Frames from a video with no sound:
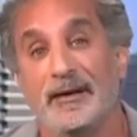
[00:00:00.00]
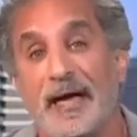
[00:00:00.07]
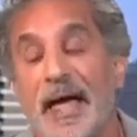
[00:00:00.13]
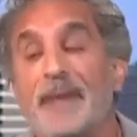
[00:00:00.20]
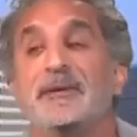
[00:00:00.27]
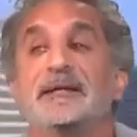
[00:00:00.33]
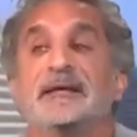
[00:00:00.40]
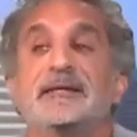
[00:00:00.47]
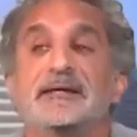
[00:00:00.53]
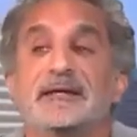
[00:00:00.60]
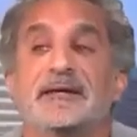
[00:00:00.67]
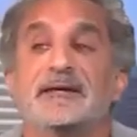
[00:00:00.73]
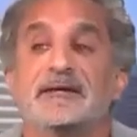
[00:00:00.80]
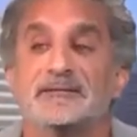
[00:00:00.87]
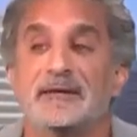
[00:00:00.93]
I mean, the thing
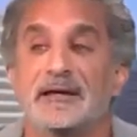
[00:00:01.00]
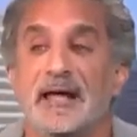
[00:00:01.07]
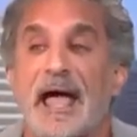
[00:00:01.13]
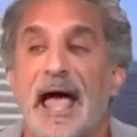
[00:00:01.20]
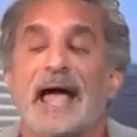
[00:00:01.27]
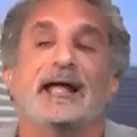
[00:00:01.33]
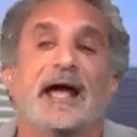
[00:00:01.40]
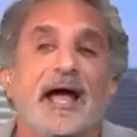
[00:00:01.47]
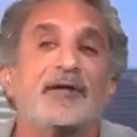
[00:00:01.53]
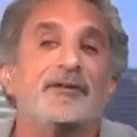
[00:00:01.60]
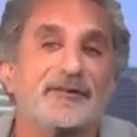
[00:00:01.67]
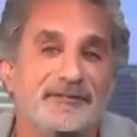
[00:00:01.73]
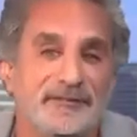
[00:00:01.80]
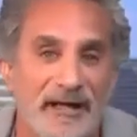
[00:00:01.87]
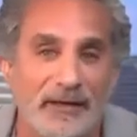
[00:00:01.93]
is, and I
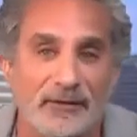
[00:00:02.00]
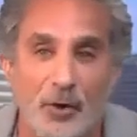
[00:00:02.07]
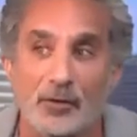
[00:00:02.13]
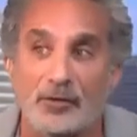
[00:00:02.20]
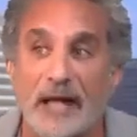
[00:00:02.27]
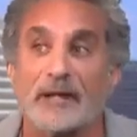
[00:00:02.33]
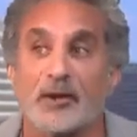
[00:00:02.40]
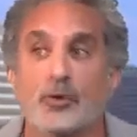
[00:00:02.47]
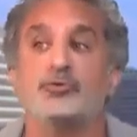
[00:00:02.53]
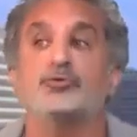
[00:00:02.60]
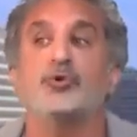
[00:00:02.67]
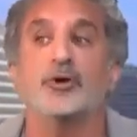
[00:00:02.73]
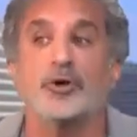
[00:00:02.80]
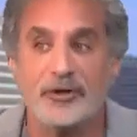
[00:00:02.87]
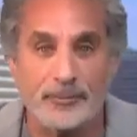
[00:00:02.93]
understand, and I
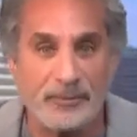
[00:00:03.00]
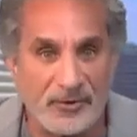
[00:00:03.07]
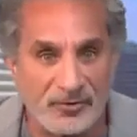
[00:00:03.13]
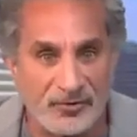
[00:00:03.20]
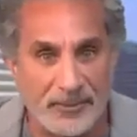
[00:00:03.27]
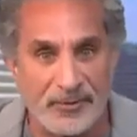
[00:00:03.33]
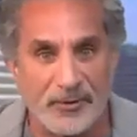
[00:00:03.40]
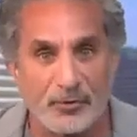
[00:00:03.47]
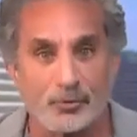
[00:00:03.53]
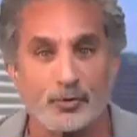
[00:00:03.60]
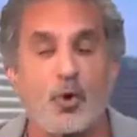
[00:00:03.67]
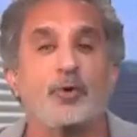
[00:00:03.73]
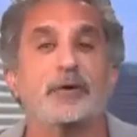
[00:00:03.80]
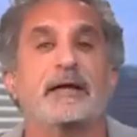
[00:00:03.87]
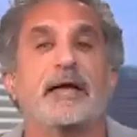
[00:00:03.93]
also heard Ben Shapiro
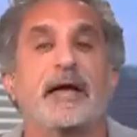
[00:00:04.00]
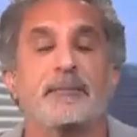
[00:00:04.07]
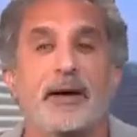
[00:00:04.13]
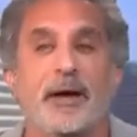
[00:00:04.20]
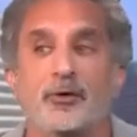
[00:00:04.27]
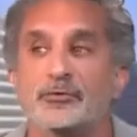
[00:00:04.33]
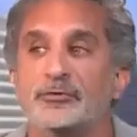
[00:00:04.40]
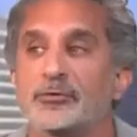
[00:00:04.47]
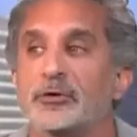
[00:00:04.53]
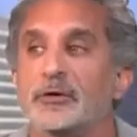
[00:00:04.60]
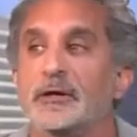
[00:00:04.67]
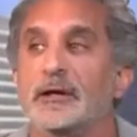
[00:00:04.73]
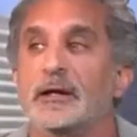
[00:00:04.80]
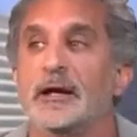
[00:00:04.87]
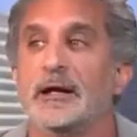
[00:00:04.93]
talking about
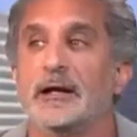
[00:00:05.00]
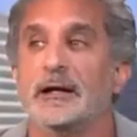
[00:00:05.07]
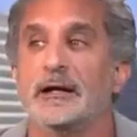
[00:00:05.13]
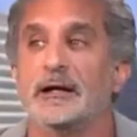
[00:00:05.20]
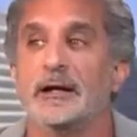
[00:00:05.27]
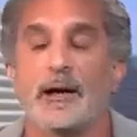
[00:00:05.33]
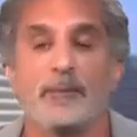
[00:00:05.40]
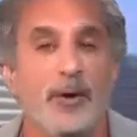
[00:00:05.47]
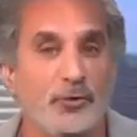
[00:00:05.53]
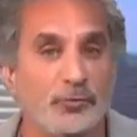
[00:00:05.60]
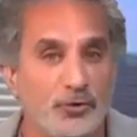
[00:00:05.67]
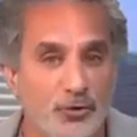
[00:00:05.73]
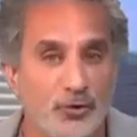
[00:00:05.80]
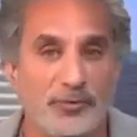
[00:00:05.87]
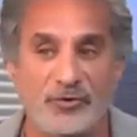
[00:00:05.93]

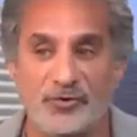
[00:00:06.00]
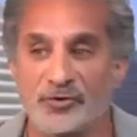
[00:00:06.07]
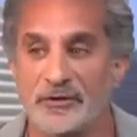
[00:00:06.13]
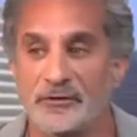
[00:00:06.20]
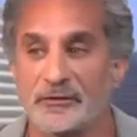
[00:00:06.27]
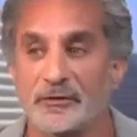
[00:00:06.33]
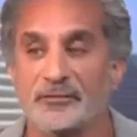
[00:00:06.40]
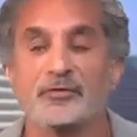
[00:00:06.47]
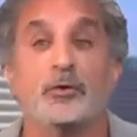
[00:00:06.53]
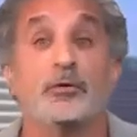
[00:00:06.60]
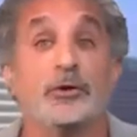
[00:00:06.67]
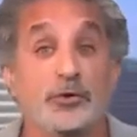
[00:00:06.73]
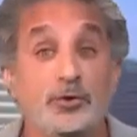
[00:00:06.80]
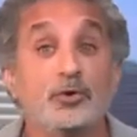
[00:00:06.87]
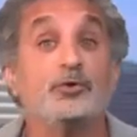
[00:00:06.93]
Human Shield. So
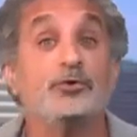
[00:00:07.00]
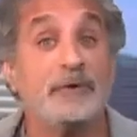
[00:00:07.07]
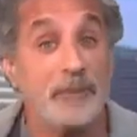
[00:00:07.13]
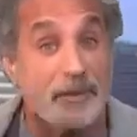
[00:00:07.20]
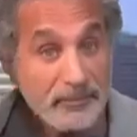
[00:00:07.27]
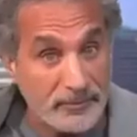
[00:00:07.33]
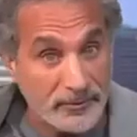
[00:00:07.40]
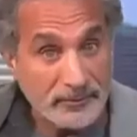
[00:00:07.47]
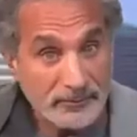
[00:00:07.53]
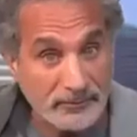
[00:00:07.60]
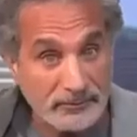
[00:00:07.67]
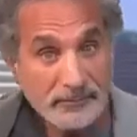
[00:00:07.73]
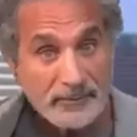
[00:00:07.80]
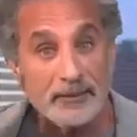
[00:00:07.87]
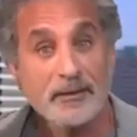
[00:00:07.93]
you remember
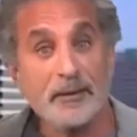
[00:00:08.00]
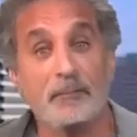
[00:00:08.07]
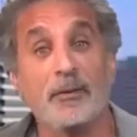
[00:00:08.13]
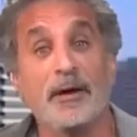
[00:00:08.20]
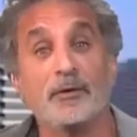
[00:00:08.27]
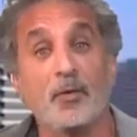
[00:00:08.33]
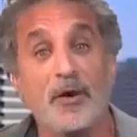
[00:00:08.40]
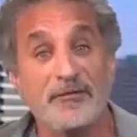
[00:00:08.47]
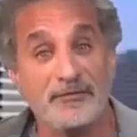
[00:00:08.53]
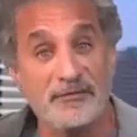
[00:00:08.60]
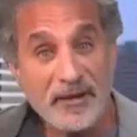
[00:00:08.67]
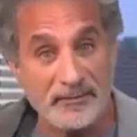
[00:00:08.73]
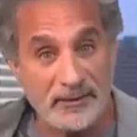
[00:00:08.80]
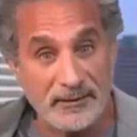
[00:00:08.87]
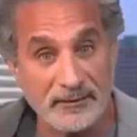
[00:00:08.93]
my wife's
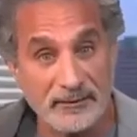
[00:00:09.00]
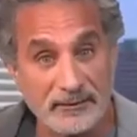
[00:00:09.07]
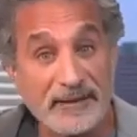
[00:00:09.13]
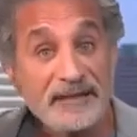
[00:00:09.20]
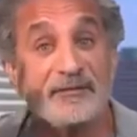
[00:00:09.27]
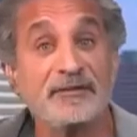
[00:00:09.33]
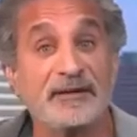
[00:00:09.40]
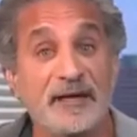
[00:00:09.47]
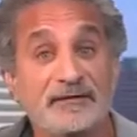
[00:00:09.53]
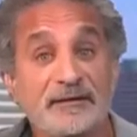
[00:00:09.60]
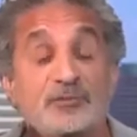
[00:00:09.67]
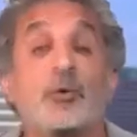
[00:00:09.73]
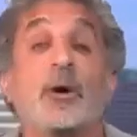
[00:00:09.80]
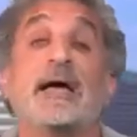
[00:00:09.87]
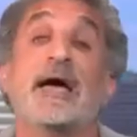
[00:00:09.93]
family, they live in Gaza.
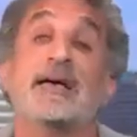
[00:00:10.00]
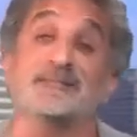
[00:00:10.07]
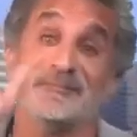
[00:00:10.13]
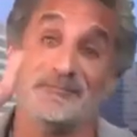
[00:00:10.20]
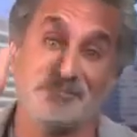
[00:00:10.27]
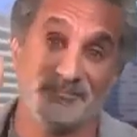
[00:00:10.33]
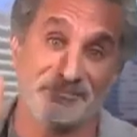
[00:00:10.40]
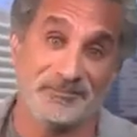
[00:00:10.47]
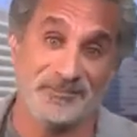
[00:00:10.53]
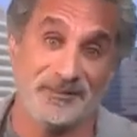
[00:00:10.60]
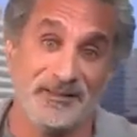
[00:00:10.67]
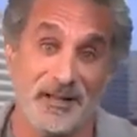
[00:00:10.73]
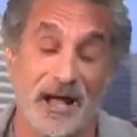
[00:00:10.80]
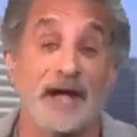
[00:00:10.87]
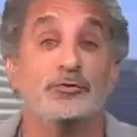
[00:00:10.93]
So I asked them,
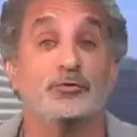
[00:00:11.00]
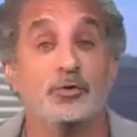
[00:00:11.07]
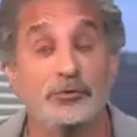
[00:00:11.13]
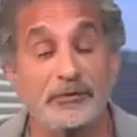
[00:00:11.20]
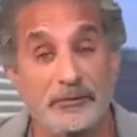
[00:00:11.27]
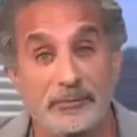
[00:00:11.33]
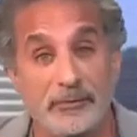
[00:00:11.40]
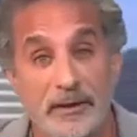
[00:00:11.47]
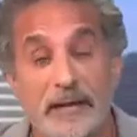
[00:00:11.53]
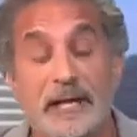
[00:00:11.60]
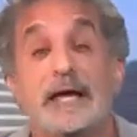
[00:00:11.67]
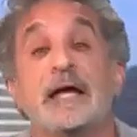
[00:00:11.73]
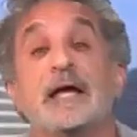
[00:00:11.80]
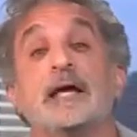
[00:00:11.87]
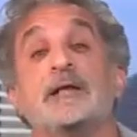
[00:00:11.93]
I told them,
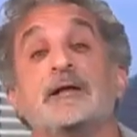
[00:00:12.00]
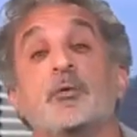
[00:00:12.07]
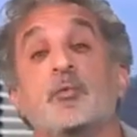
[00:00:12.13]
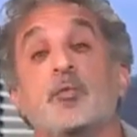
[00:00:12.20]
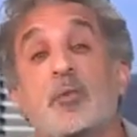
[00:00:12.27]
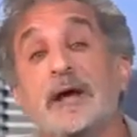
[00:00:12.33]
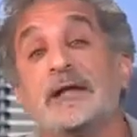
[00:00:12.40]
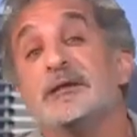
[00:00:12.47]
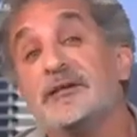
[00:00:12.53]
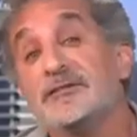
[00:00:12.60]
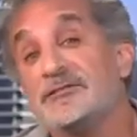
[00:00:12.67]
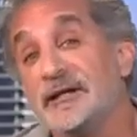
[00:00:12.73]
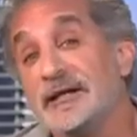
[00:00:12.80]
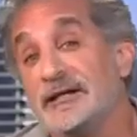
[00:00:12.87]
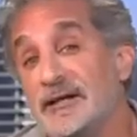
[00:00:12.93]
when
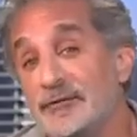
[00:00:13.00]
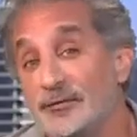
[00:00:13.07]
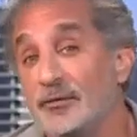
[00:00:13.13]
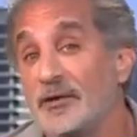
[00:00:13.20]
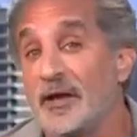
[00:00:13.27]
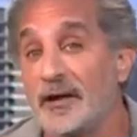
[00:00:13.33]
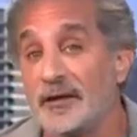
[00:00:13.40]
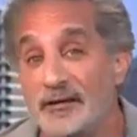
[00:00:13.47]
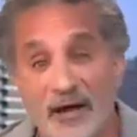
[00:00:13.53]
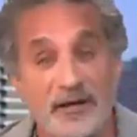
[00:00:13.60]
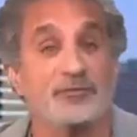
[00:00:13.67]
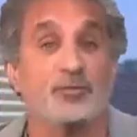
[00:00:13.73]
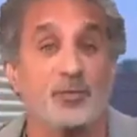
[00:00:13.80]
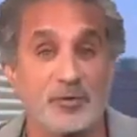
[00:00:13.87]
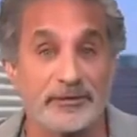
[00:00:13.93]
Israel gives you the
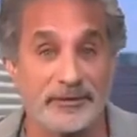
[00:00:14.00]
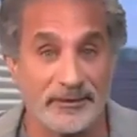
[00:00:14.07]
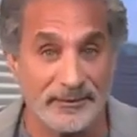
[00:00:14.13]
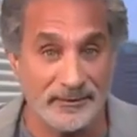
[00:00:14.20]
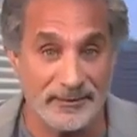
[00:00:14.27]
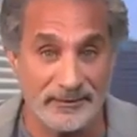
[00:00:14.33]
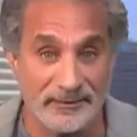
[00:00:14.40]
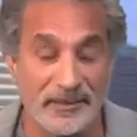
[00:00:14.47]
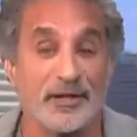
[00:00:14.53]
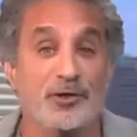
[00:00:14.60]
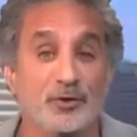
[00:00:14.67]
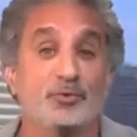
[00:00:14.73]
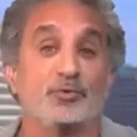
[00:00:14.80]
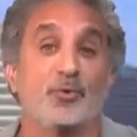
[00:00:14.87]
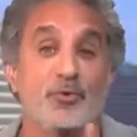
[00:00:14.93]
nice warning, the
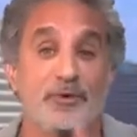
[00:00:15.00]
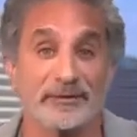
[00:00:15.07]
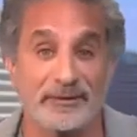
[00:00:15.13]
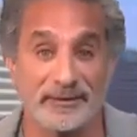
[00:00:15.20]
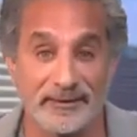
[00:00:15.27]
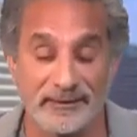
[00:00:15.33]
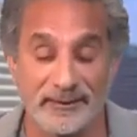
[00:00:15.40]
cute warning,